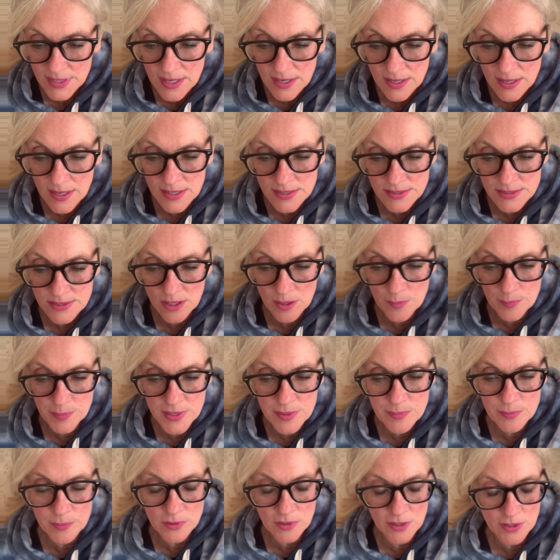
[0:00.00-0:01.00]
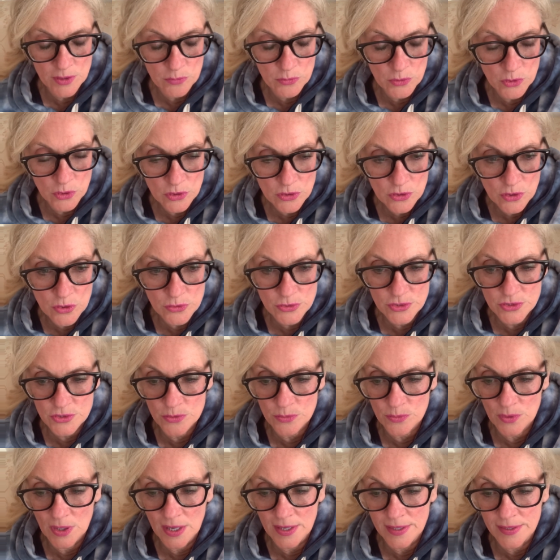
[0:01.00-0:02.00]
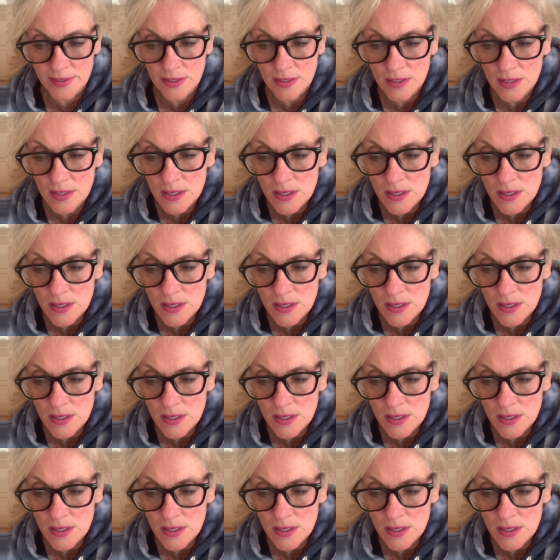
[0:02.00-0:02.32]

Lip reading: I saw people on a roller coaster ride,